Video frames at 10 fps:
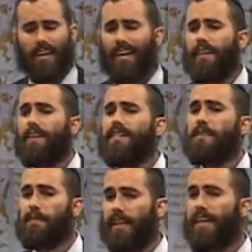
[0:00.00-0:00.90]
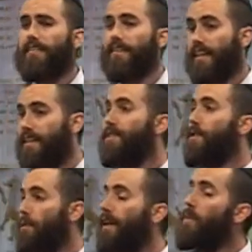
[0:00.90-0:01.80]
he explained in his
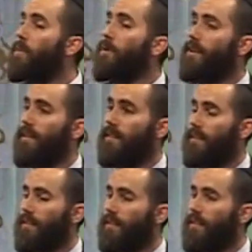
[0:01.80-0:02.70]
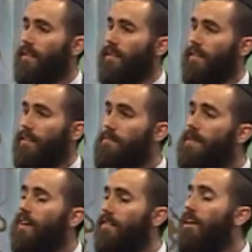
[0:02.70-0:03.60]
great work, the
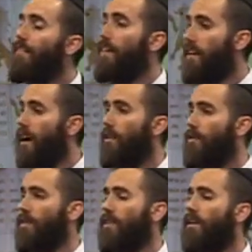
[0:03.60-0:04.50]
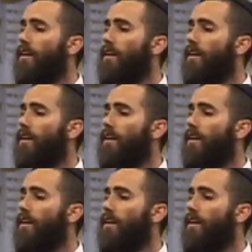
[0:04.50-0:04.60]
Michtav Eliyahu,